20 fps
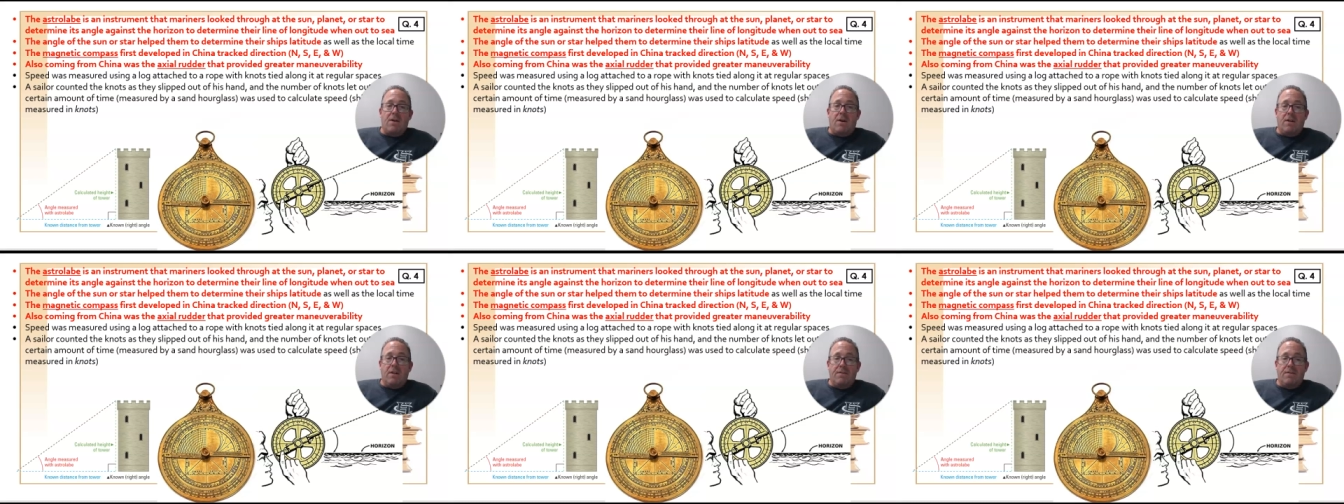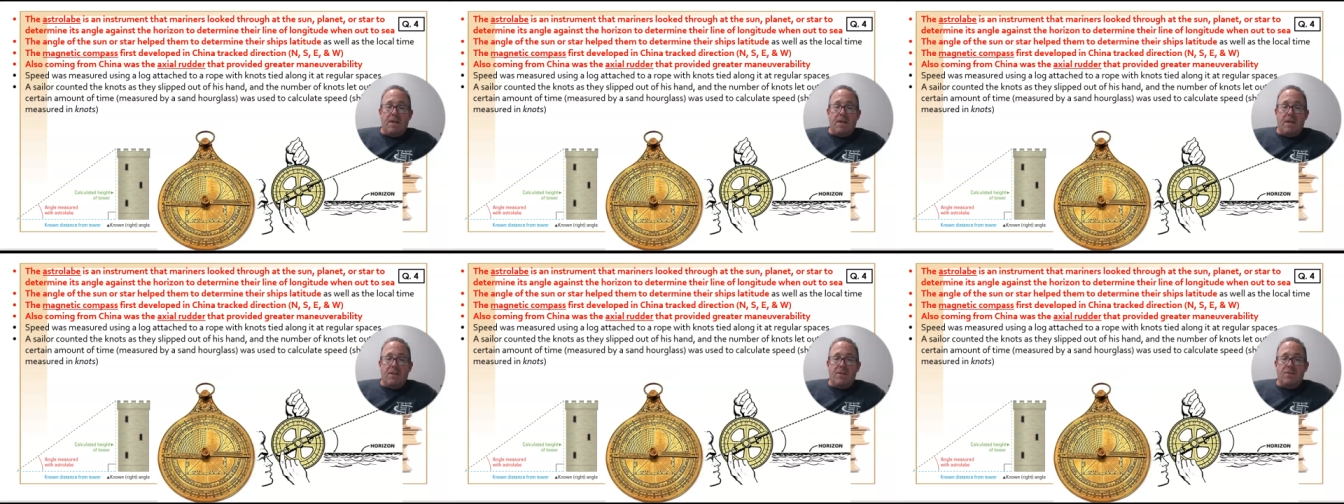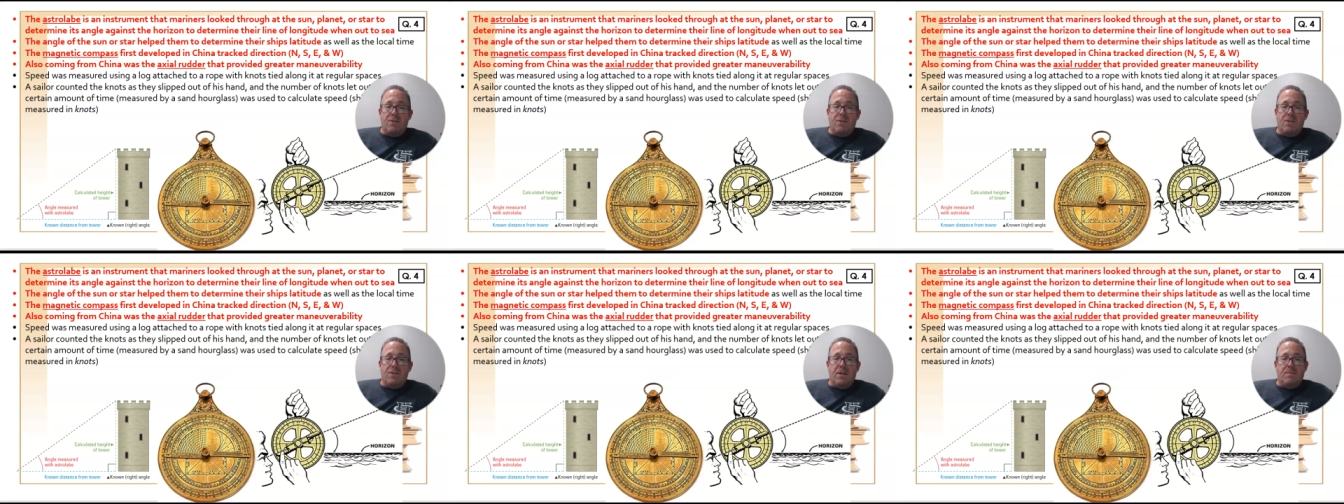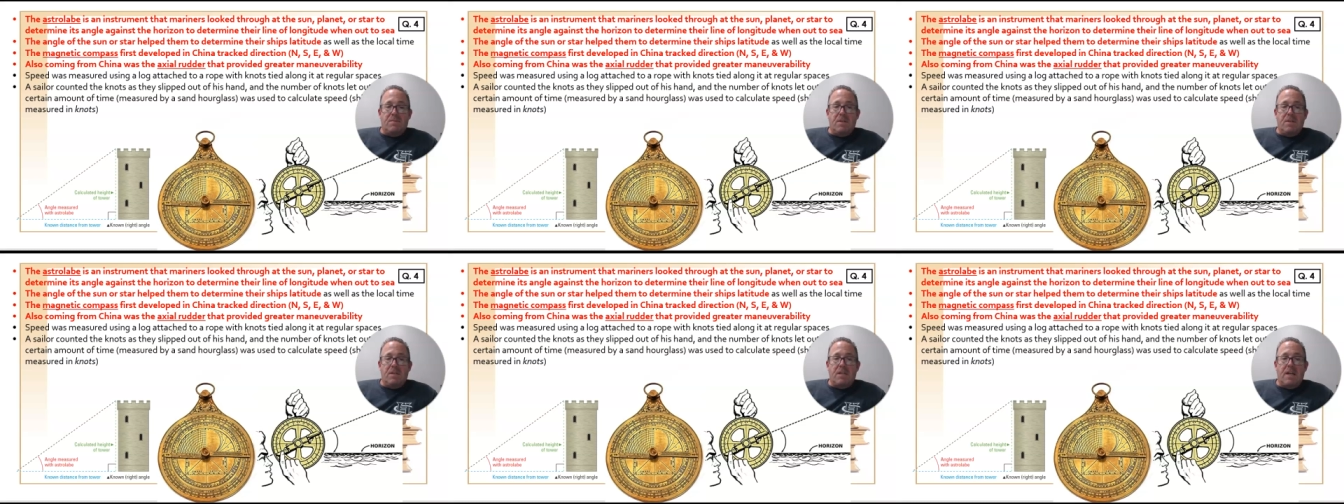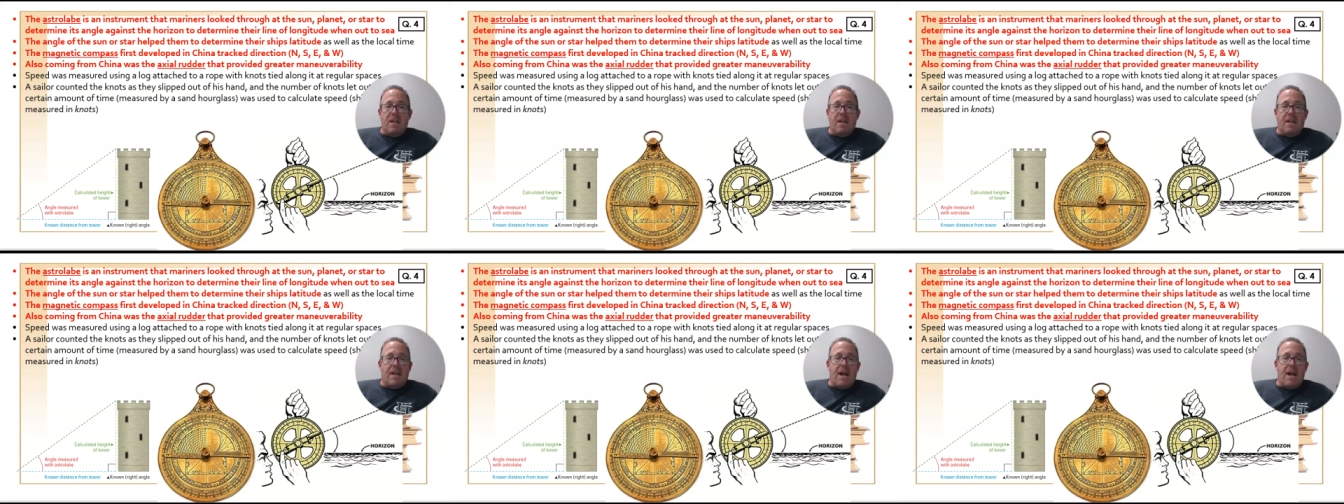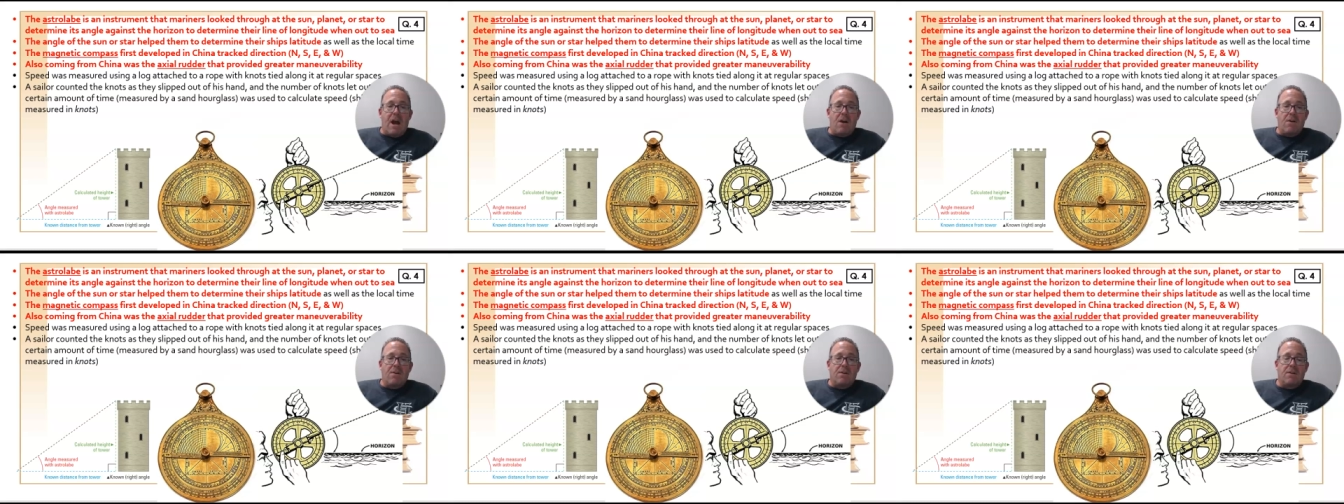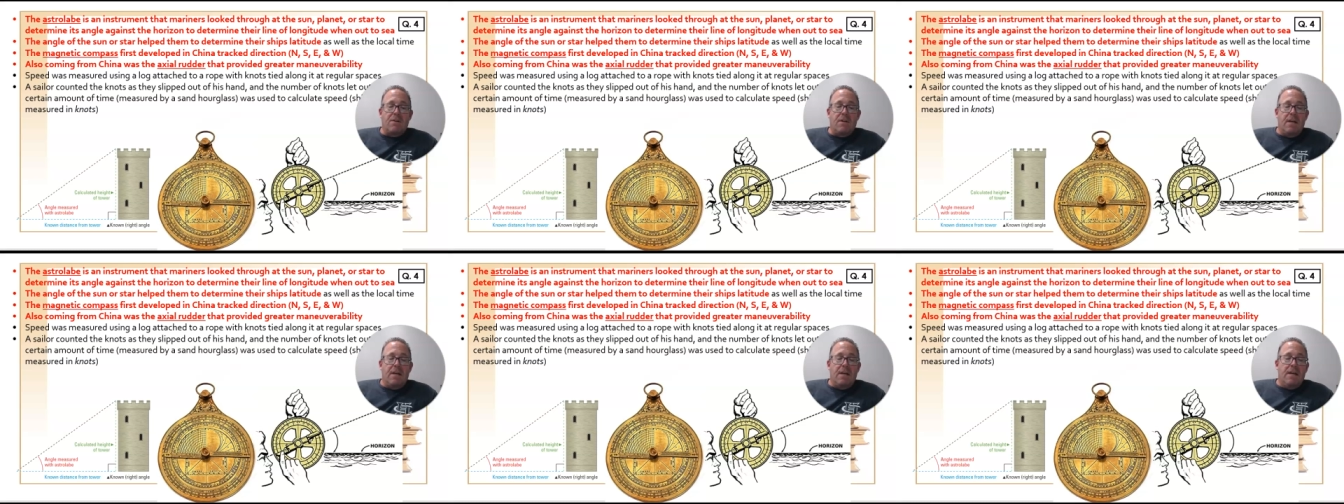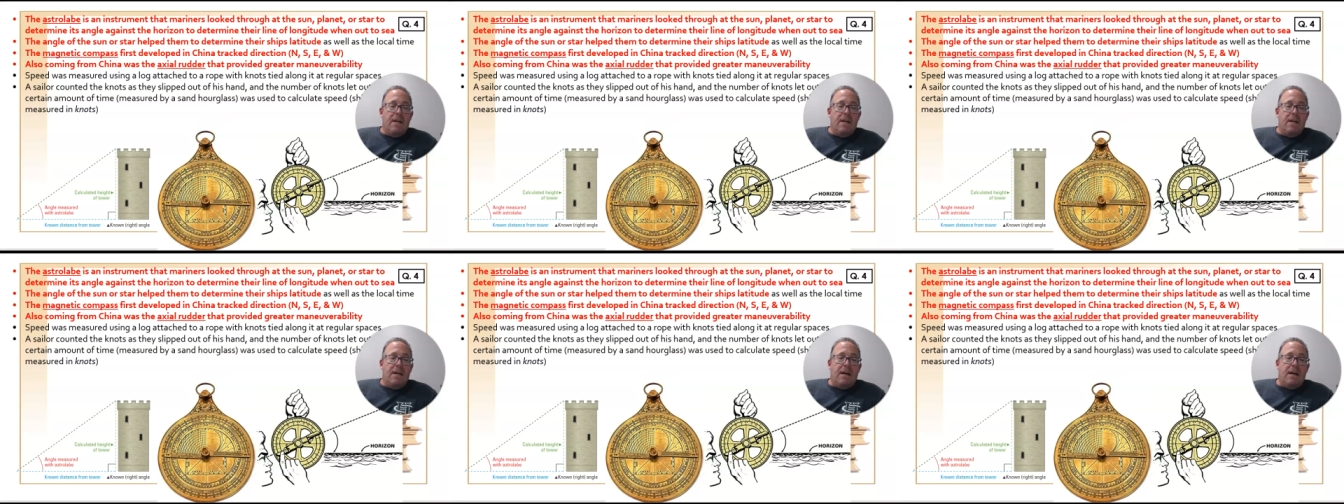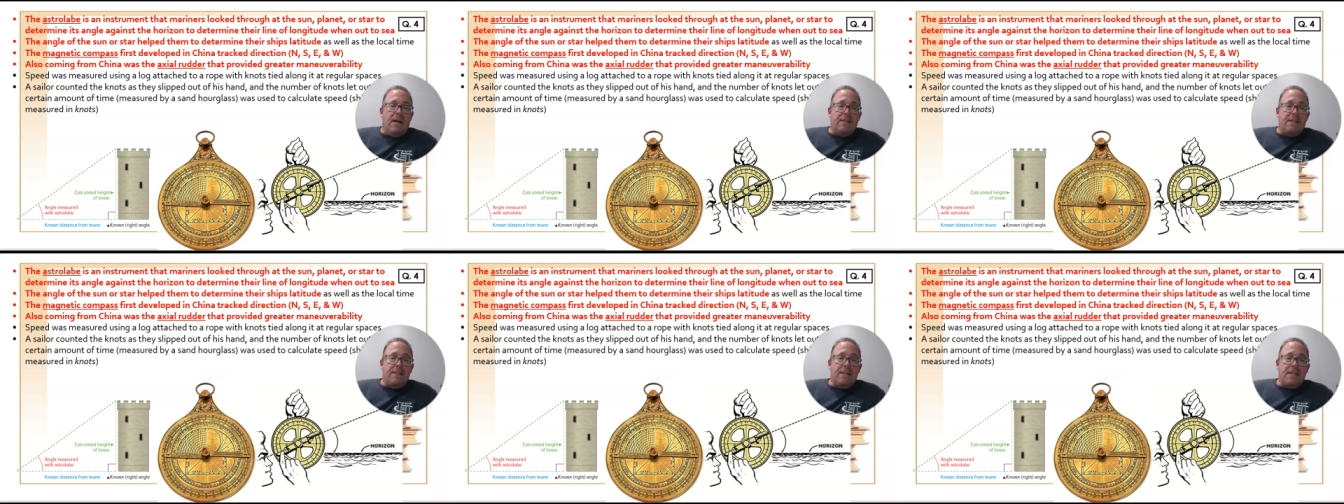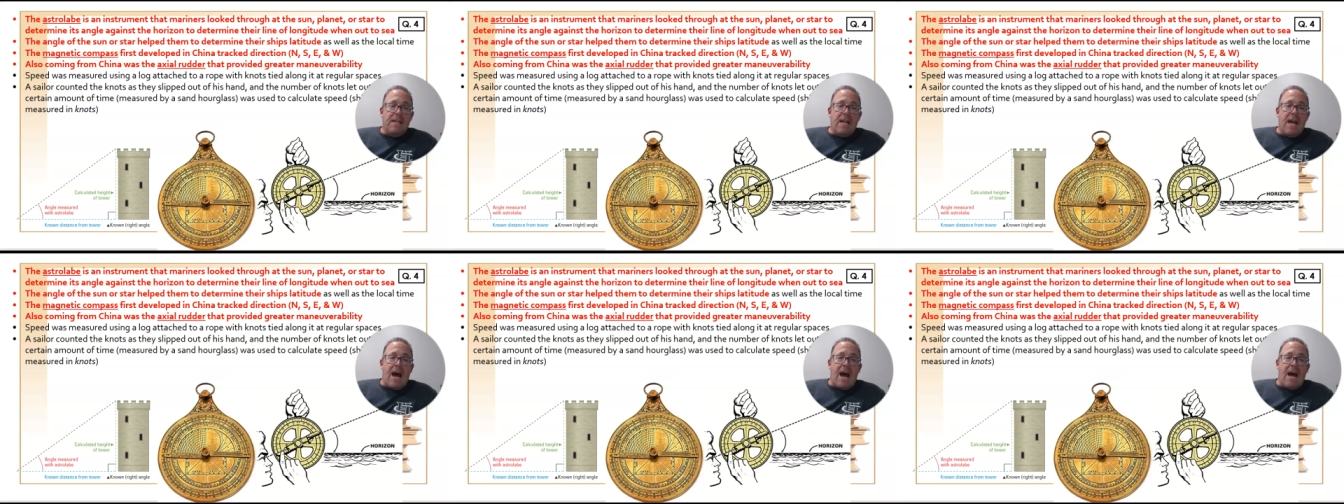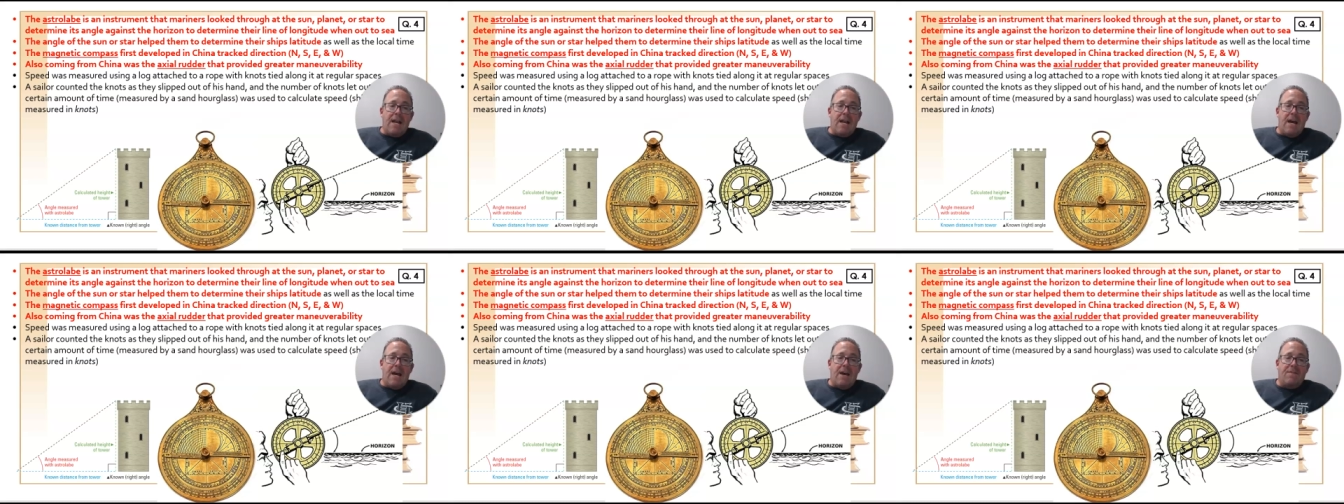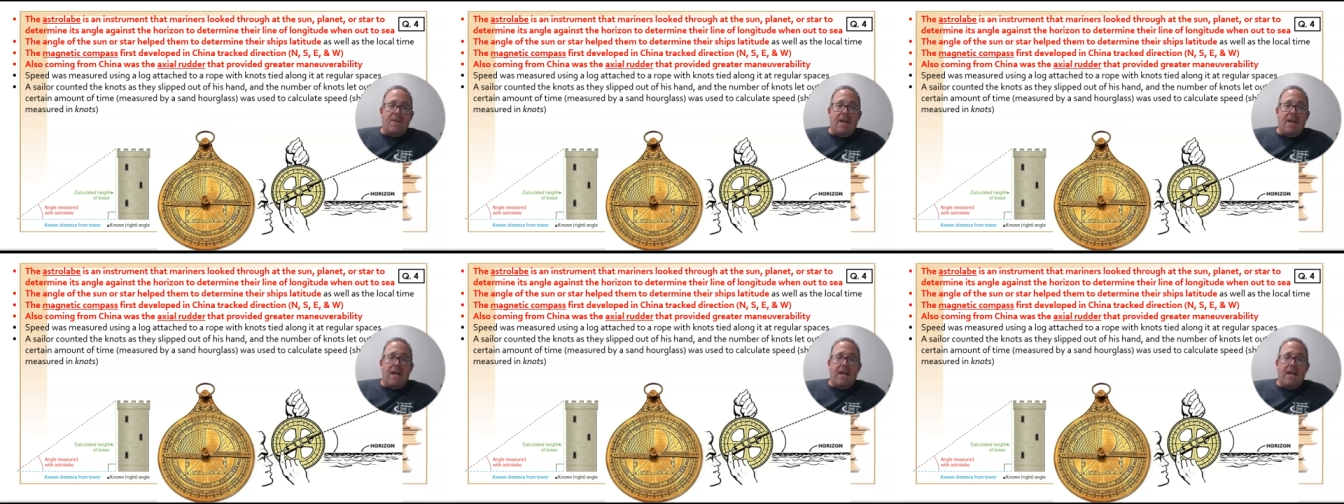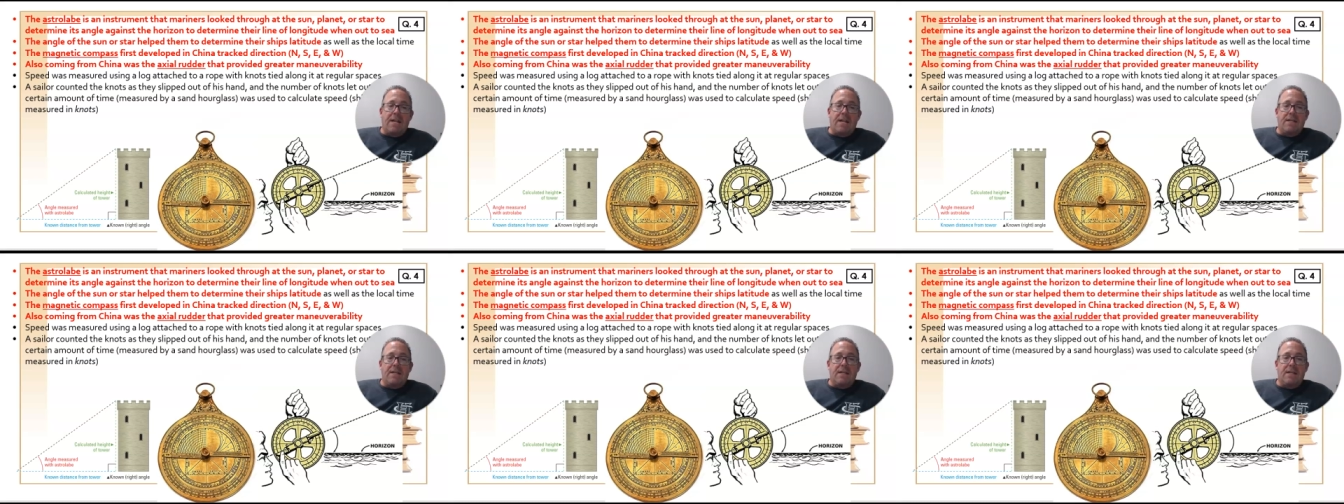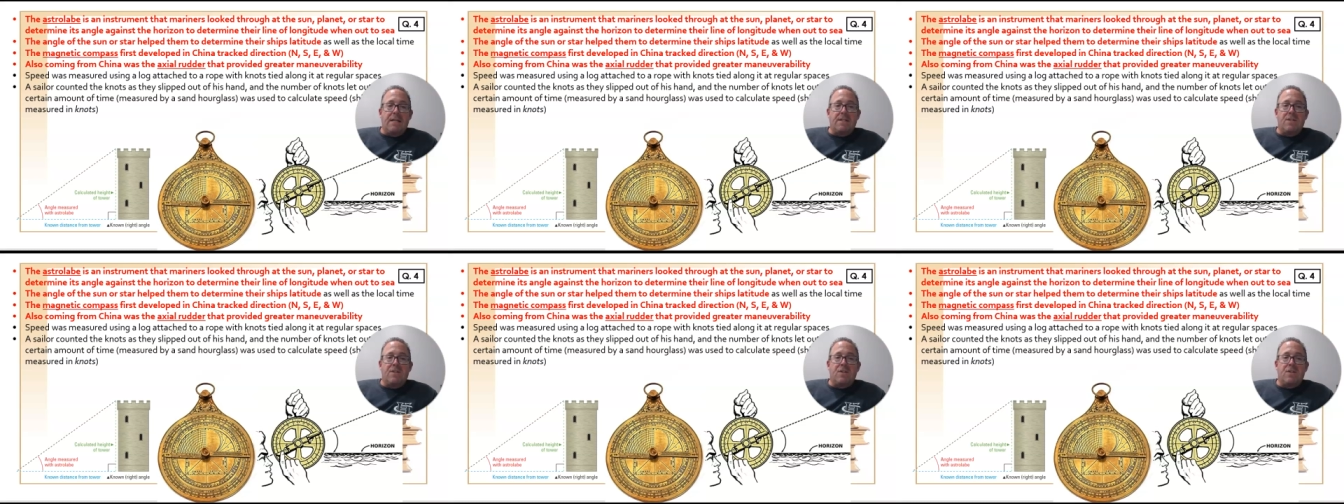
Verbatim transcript: All of the other ships that they encountered uh, did not have cannon, and